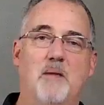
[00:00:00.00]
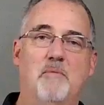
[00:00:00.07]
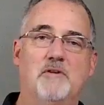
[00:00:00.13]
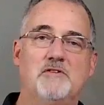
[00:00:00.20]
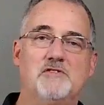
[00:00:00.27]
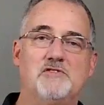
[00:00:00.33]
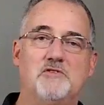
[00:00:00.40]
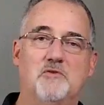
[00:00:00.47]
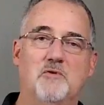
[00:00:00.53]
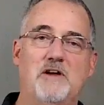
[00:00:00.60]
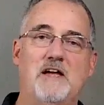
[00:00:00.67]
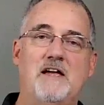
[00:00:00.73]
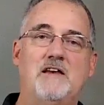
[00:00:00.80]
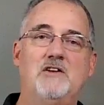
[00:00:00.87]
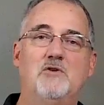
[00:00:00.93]
up on the
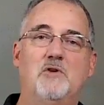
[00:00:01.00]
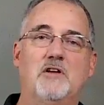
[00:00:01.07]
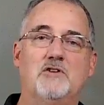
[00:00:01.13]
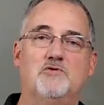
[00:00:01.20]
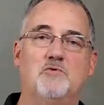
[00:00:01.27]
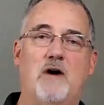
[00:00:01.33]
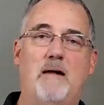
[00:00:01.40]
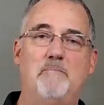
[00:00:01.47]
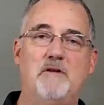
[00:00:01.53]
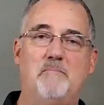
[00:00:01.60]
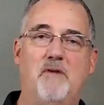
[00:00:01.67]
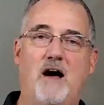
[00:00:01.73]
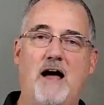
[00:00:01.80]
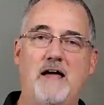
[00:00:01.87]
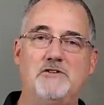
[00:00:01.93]
screen. You can drop
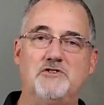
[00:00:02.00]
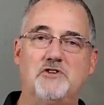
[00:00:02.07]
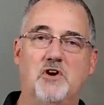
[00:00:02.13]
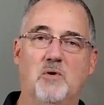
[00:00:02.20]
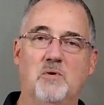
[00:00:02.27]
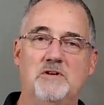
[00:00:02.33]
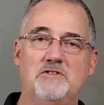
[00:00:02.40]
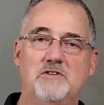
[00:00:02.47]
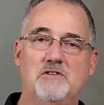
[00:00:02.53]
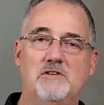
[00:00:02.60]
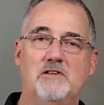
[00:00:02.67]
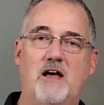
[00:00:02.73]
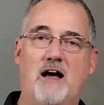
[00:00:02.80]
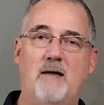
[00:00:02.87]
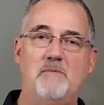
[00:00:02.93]
it by, just go into the
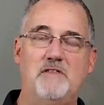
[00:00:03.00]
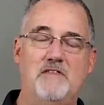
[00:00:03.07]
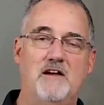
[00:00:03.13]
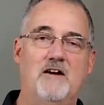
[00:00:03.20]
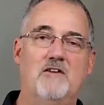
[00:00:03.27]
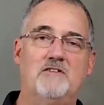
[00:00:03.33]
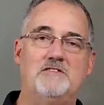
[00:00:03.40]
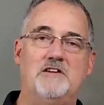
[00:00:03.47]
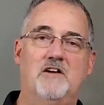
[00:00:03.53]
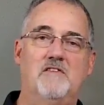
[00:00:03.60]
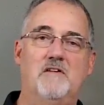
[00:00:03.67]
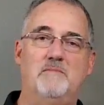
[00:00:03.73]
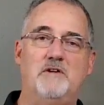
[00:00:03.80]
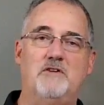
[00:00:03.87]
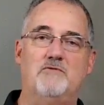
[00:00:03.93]
lobby there and tell
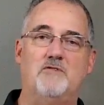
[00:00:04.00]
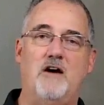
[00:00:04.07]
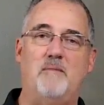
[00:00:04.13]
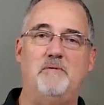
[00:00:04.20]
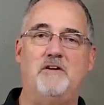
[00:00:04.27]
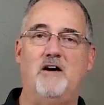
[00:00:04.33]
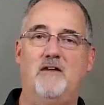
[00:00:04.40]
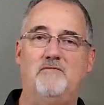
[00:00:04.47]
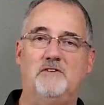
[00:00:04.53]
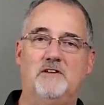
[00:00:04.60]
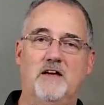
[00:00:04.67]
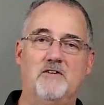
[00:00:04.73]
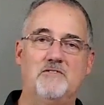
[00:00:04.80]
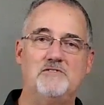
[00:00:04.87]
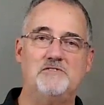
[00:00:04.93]
them that you're dropping off a
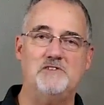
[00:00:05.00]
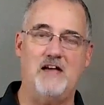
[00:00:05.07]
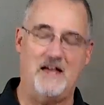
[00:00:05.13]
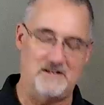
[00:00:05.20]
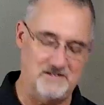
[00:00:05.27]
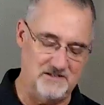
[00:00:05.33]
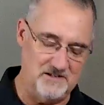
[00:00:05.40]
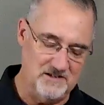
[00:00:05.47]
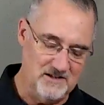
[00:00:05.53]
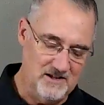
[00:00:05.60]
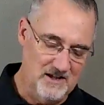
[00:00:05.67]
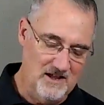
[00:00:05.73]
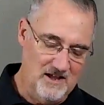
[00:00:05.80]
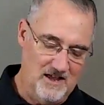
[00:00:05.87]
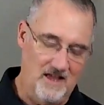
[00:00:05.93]
letter to Santa,
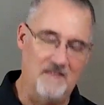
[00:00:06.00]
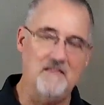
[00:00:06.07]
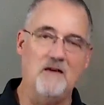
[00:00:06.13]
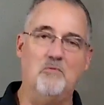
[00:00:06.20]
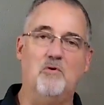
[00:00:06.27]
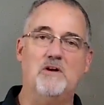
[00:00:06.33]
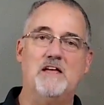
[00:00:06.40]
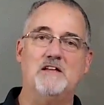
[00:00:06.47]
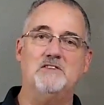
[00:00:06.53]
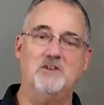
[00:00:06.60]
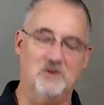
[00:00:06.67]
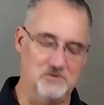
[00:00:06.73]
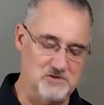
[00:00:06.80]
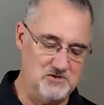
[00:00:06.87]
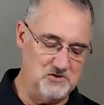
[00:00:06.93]
and they will get
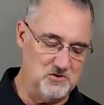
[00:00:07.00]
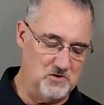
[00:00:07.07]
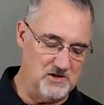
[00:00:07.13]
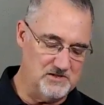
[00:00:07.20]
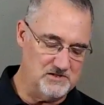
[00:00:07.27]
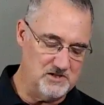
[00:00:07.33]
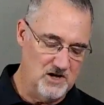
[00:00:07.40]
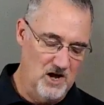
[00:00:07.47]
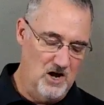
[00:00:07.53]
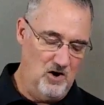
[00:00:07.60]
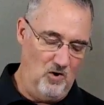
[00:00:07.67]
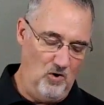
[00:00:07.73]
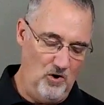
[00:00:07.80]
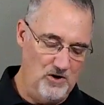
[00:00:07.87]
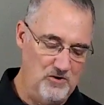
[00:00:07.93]
those to us.
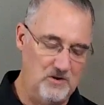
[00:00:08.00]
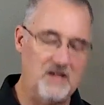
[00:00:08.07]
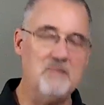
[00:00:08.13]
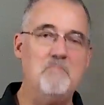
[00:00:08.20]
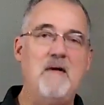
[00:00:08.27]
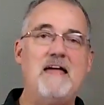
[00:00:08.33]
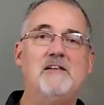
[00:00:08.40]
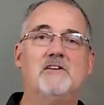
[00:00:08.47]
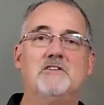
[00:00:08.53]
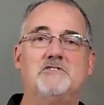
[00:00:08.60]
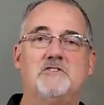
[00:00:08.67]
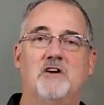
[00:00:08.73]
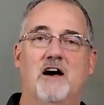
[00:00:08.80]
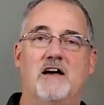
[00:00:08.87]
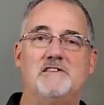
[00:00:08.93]
Or you can mail it
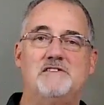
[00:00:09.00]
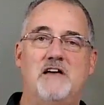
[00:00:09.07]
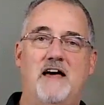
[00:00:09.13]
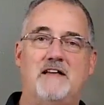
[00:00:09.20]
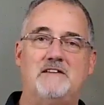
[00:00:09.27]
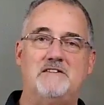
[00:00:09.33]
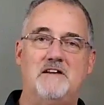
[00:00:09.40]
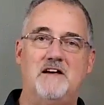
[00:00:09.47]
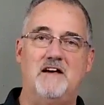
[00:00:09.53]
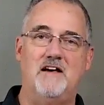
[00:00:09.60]
to us at